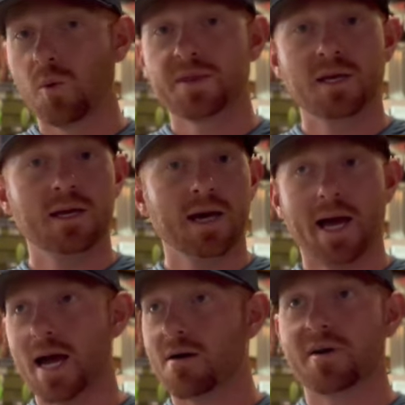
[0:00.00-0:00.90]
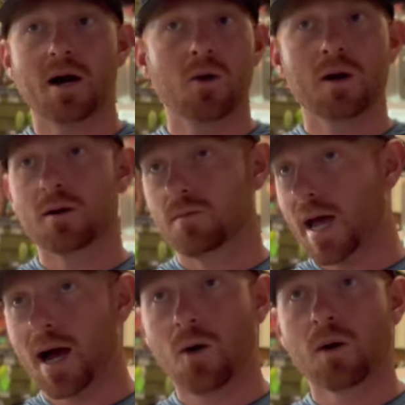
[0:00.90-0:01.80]
within a half
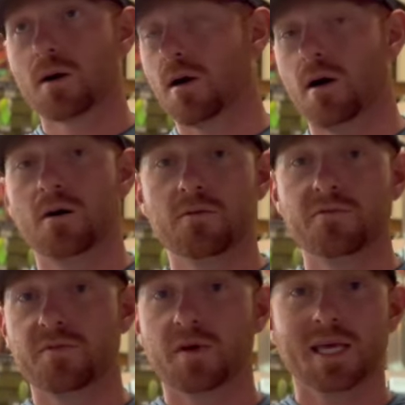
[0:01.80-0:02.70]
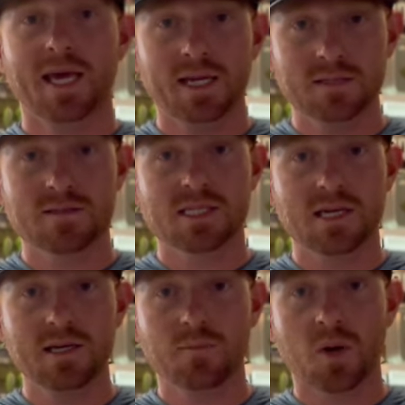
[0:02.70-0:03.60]
hour of Canyon
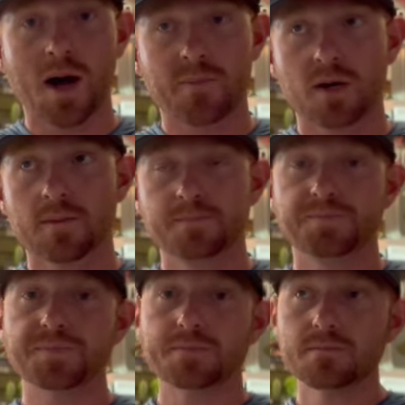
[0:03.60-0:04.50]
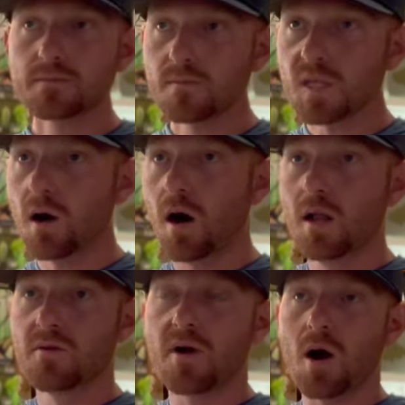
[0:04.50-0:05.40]
City proper.
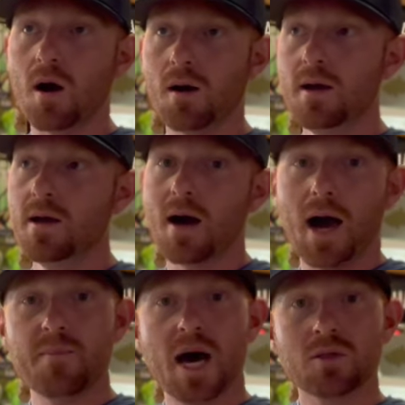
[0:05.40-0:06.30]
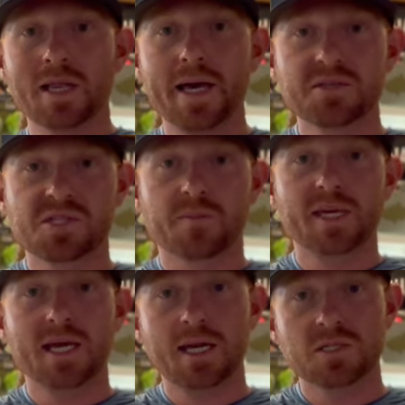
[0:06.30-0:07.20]
All of our high mountain lakes are
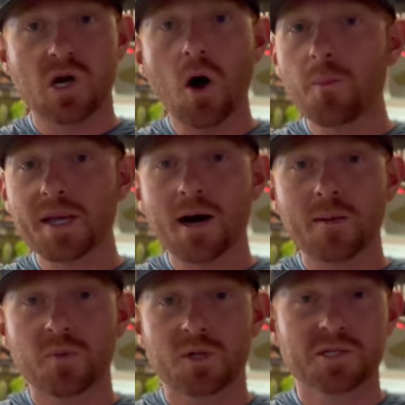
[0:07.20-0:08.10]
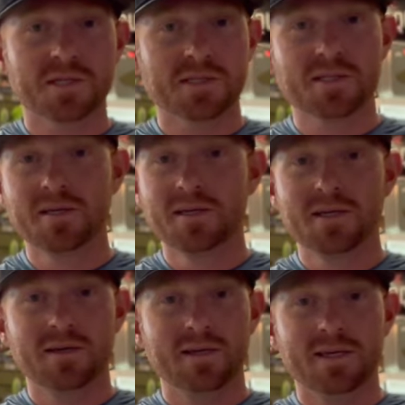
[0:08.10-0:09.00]
beginning to open up, which is
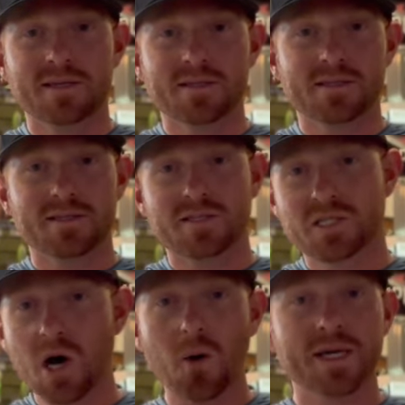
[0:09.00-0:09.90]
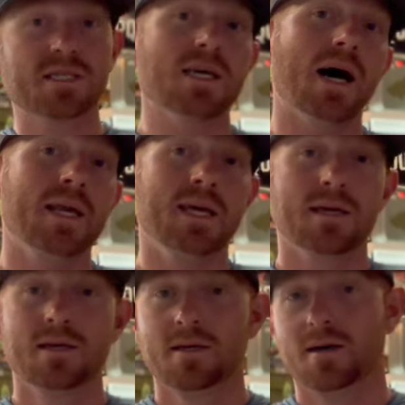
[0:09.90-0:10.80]
so
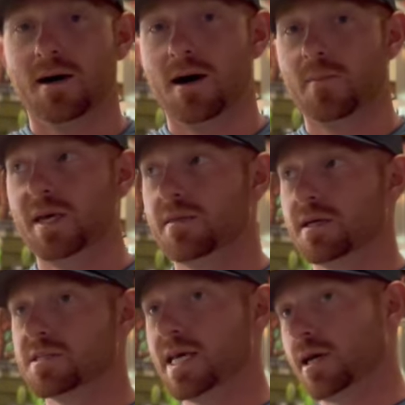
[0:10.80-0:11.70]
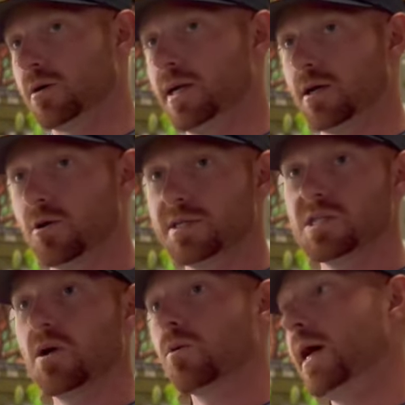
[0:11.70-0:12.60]
exciting, in the Sangre de
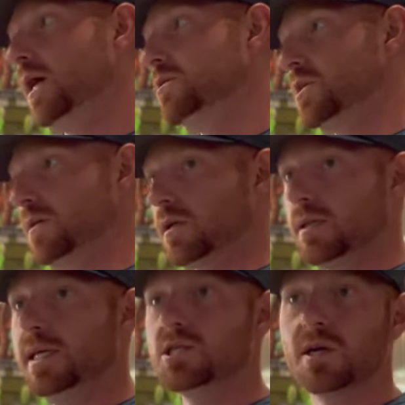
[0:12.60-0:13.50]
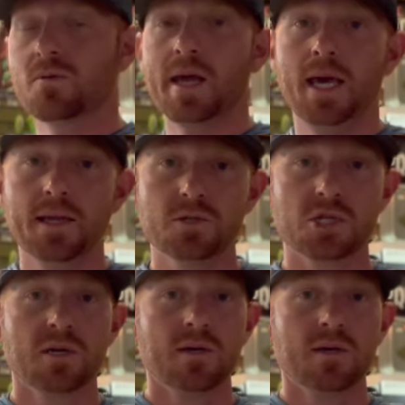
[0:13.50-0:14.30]
Cristo range and the Collegiate range.